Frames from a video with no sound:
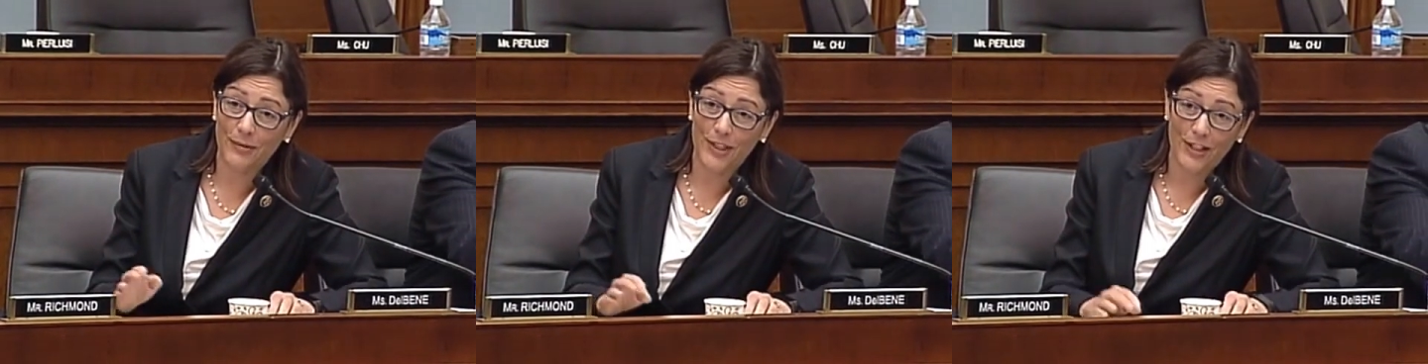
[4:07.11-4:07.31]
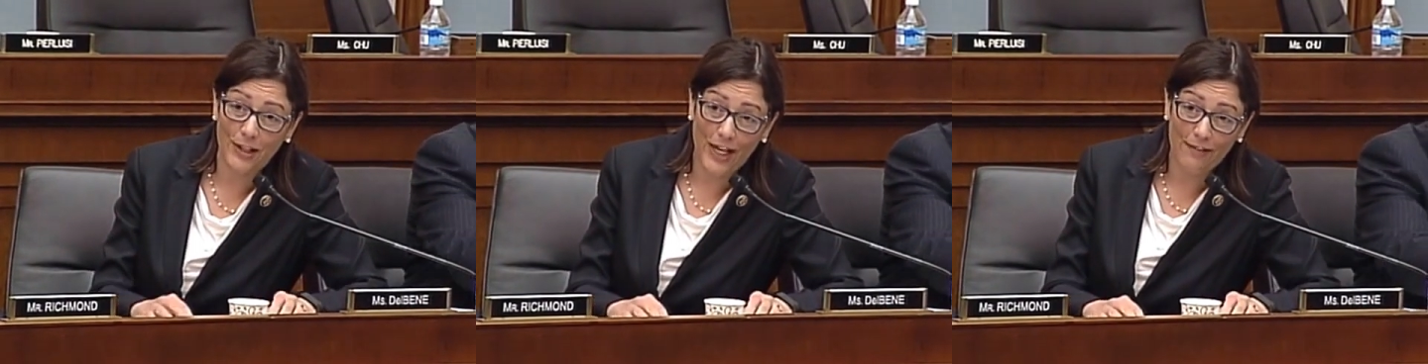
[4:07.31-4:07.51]
it
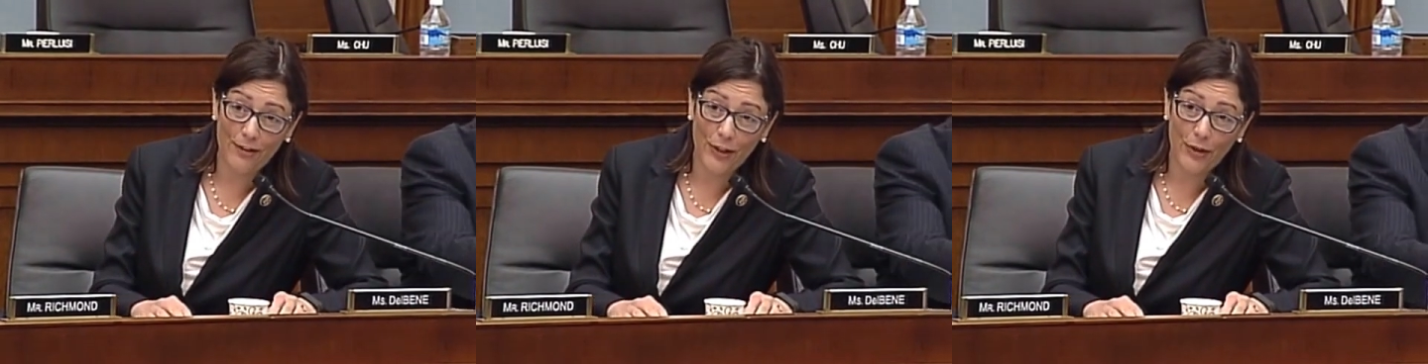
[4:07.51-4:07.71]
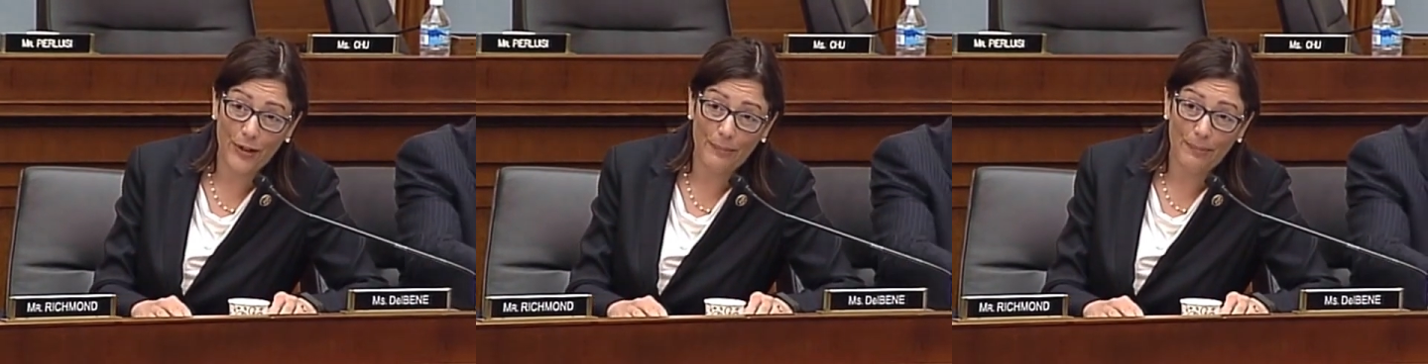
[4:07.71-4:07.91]
would have
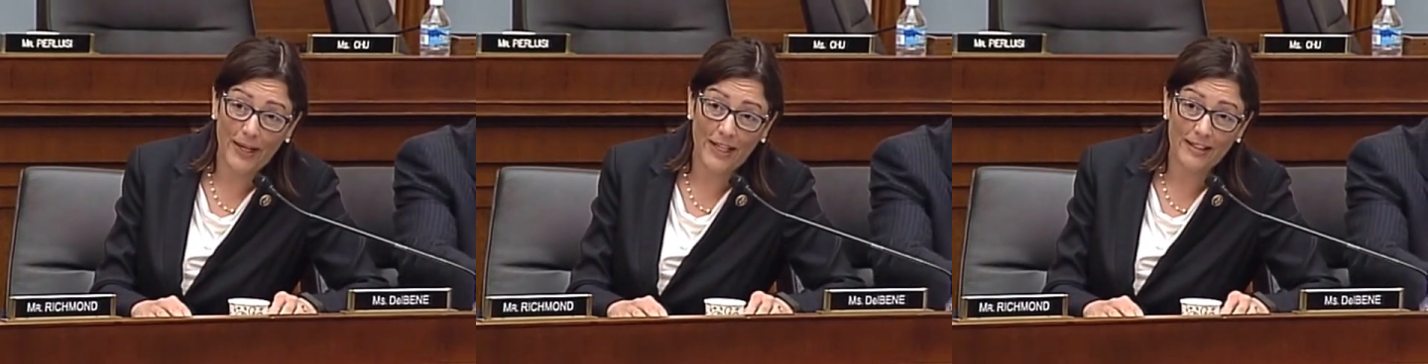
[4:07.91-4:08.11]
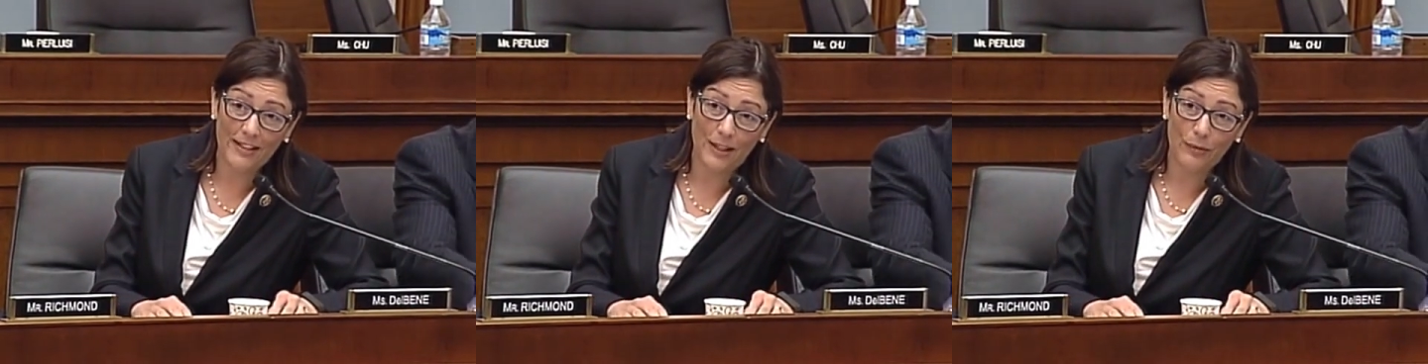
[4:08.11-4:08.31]
no
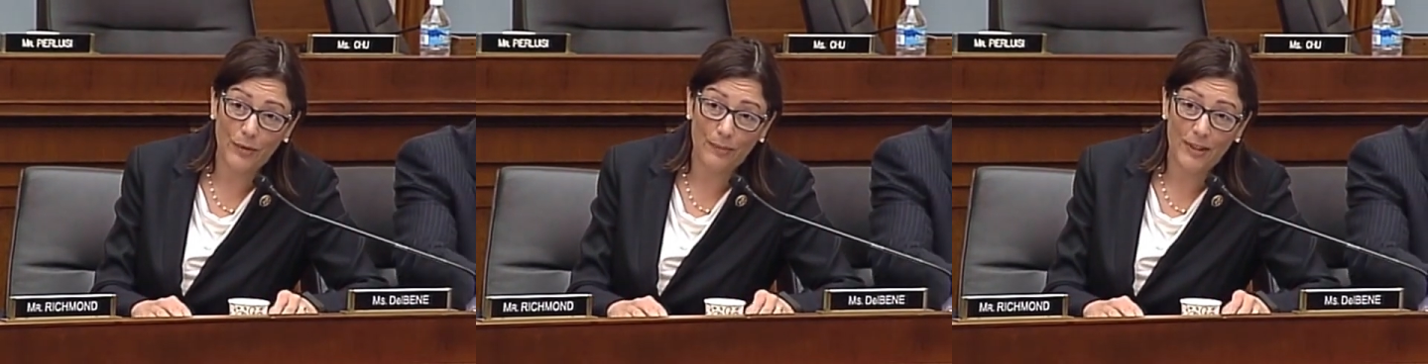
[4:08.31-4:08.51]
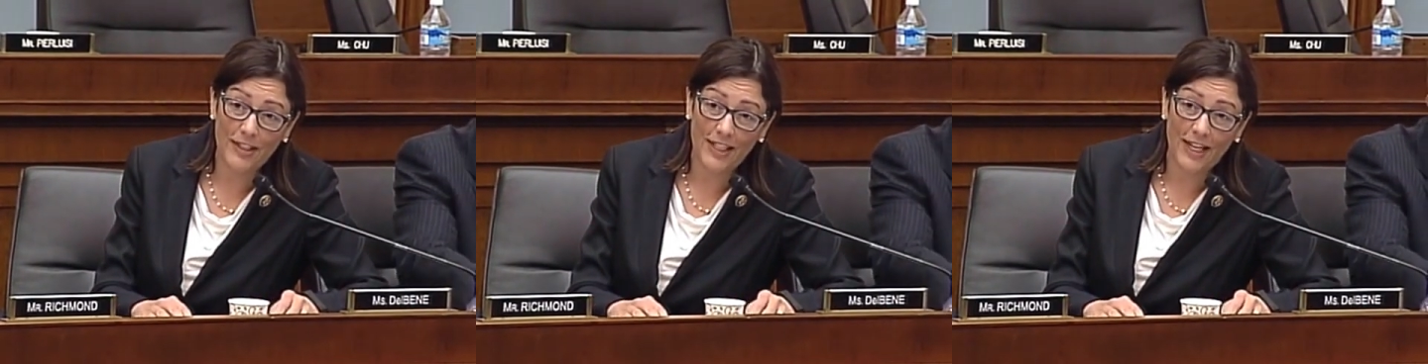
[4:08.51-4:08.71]
impact on
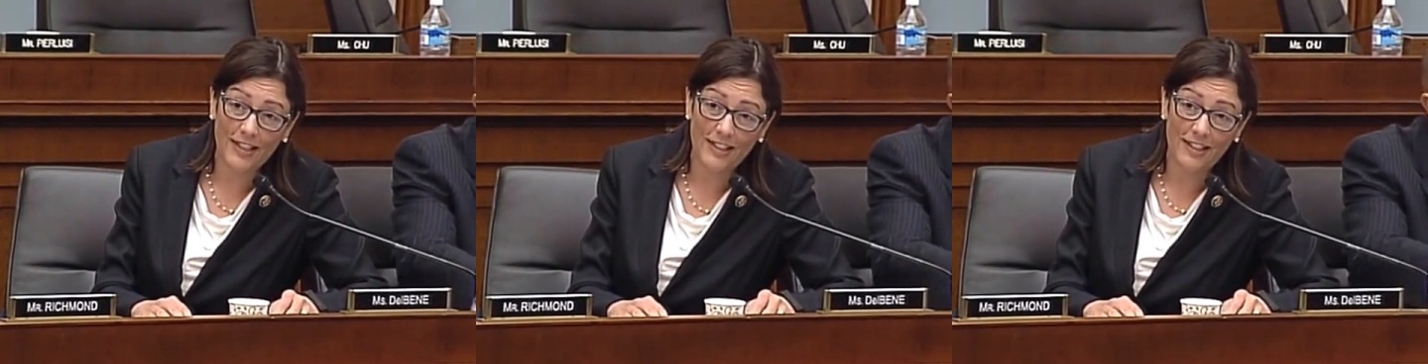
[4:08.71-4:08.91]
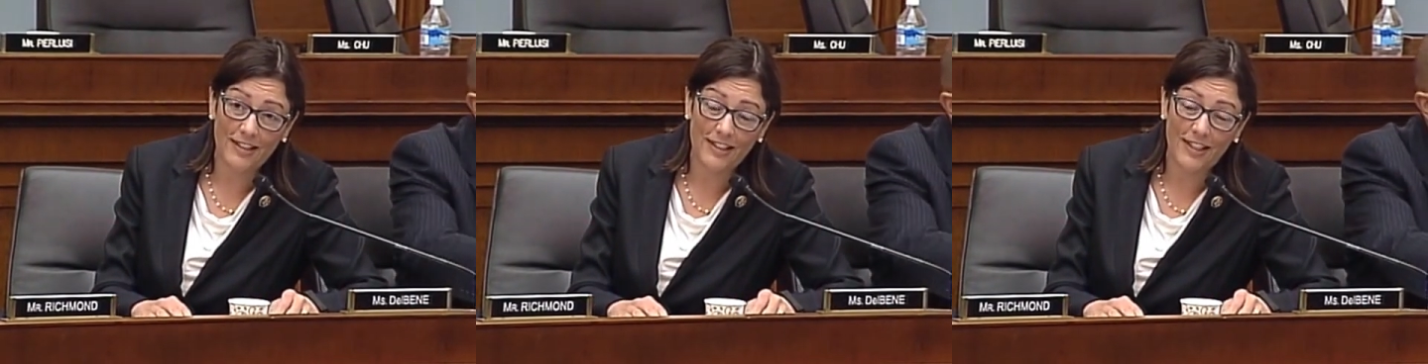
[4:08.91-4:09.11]
women's
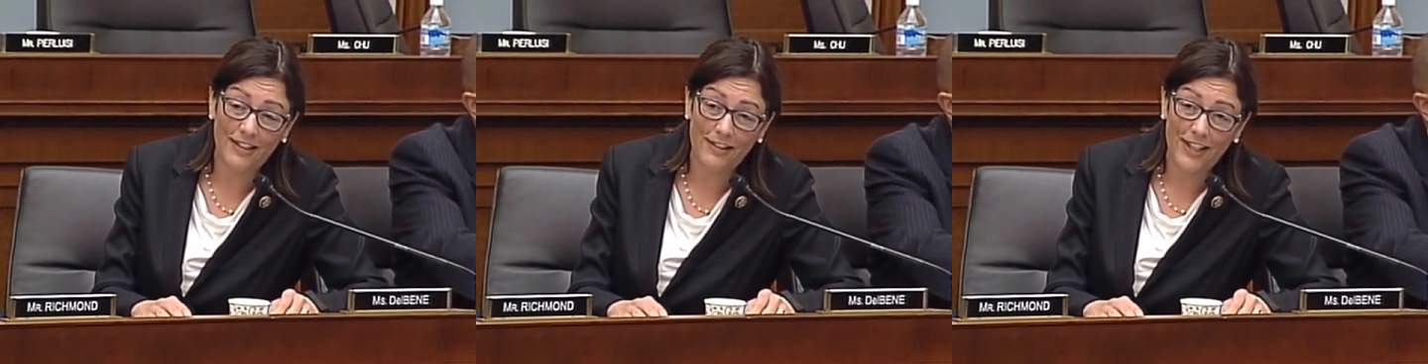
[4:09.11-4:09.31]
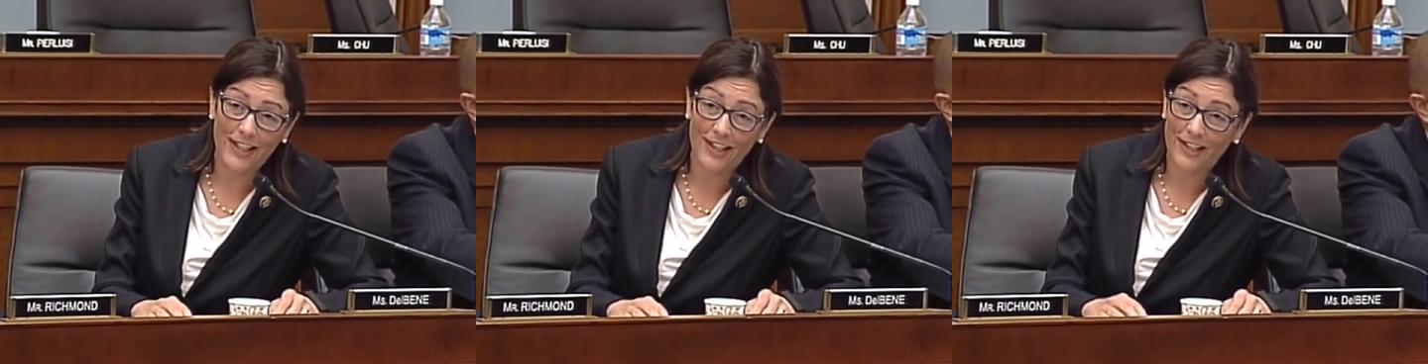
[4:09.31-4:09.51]
access to
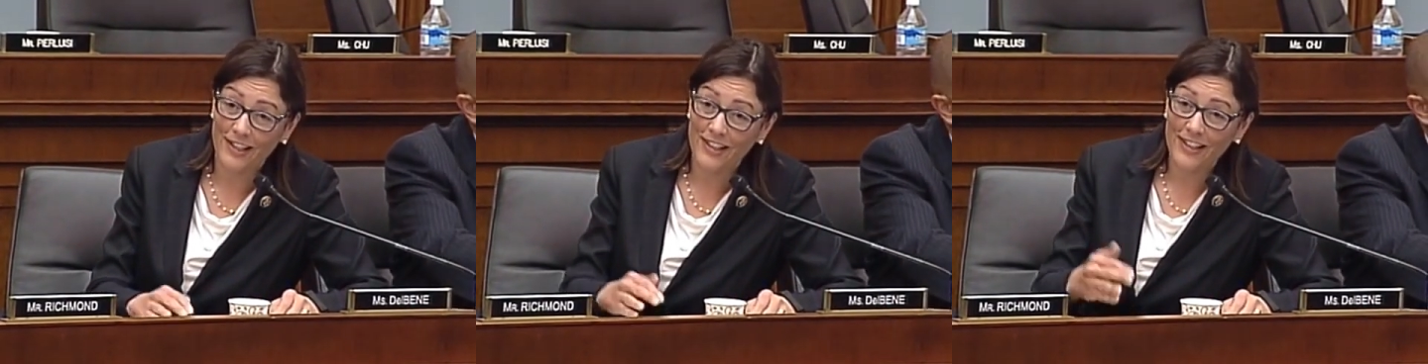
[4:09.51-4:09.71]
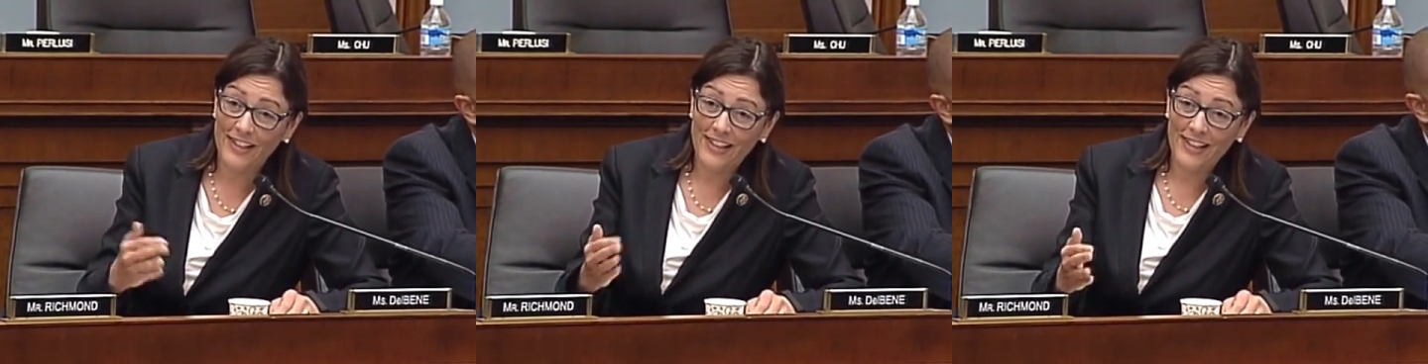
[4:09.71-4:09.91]
health
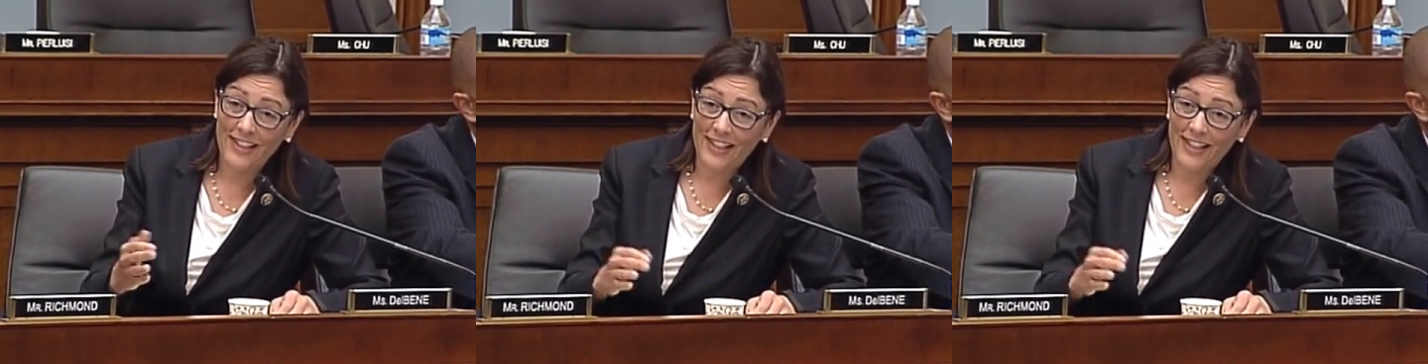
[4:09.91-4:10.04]
care.